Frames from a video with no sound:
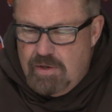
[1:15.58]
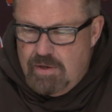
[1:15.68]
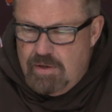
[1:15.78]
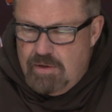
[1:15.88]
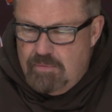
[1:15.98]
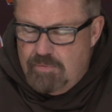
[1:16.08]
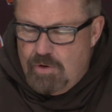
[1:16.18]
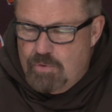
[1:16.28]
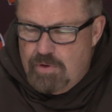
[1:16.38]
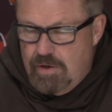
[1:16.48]
uh,
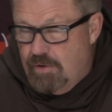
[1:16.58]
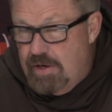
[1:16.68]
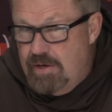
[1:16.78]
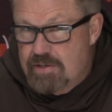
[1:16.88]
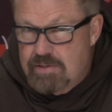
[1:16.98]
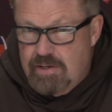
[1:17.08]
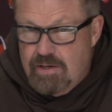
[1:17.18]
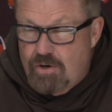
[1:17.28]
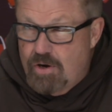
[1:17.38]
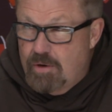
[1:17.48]
though you know he doesn't
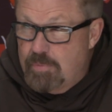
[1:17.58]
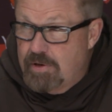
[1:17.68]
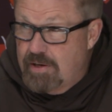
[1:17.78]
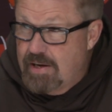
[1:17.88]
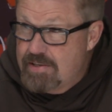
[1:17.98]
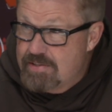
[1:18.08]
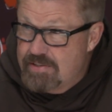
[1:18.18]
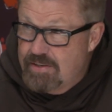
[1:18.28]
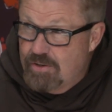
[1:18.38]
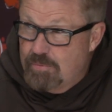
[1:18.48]
get caught up in the cadence
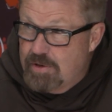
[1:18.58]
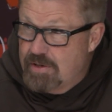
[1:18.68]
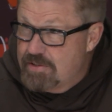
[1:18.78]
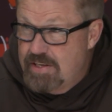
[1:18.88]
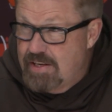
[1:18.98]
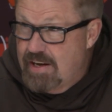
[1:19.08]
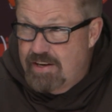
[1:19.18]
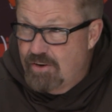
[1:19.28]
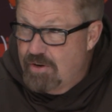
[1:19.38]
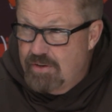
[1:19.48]
either because he
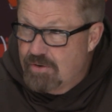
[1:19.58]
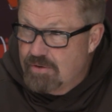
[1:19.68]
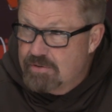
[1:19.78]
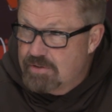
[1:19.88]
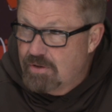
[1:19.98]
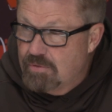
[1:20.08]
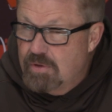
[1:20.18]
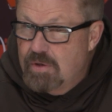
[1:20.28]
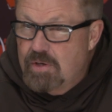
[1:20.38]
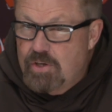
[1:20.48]
can't hear either. So
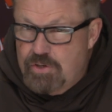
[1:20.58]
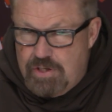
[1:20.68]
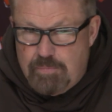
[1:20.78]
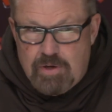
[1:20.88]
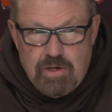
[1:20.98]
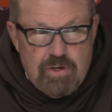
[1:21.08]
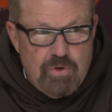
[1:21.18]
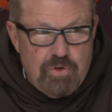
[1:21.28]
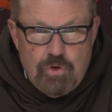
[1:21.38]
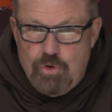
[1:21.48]
typically
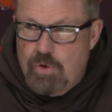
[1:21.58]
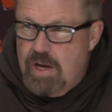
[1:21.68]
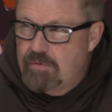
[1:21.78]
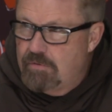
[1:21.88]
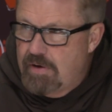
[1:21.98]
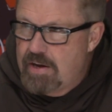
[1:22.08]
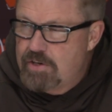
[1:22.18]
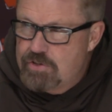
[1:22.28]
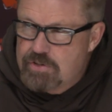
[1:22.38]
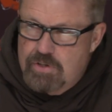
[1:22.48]
you, you do have
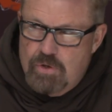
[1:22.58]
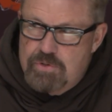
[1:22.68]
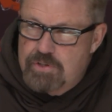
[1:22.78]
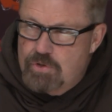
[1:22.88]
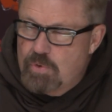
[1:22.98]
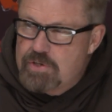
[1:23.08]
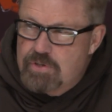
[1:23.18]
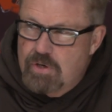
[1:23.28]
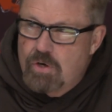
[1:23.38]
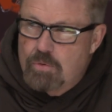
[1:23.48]
advantages in those
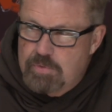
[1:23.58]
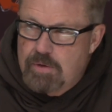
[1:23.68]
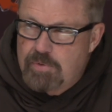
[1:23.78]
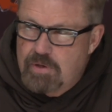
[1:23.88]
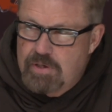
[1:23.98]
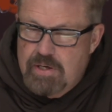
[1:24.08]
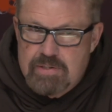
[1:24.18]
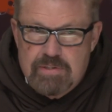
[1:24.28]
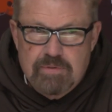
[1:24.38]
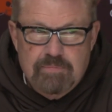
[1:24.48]
situations at home, typically,
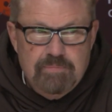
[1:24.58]
yes.